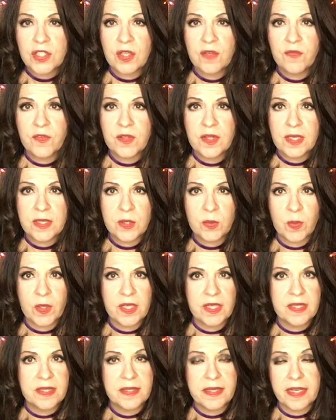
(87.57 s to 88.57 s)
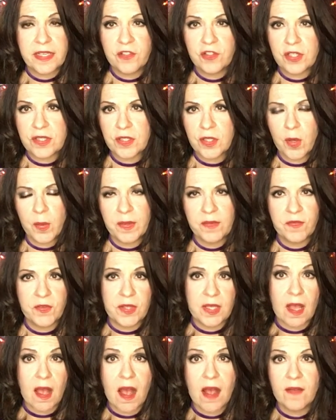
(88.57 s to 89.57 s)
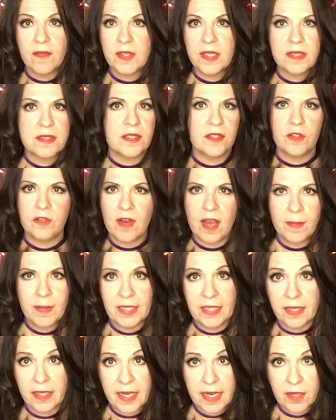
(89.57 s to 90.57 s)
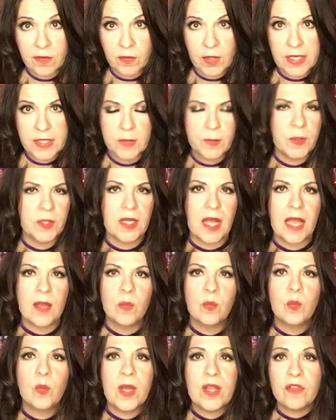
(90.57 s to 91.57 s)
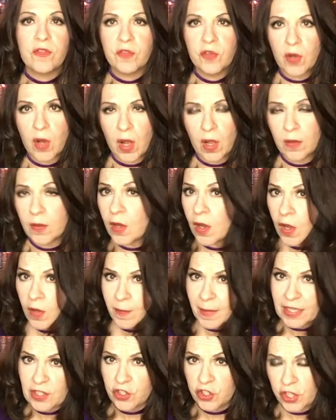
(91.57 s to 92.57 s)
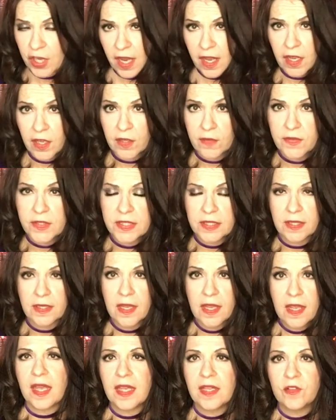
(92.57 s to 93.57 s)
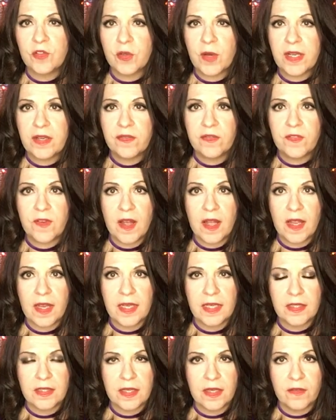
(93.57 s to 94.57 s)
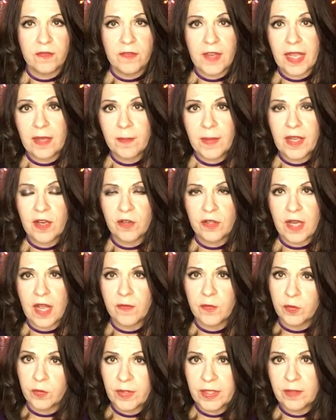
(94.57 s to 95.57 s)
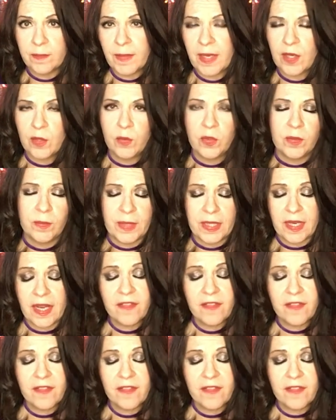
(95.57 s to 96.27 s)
So for this one, instead of just going for the obvious and grabbing an Anne Rice book, I went through all my shelves and tried to find a vampire novel written by a woman.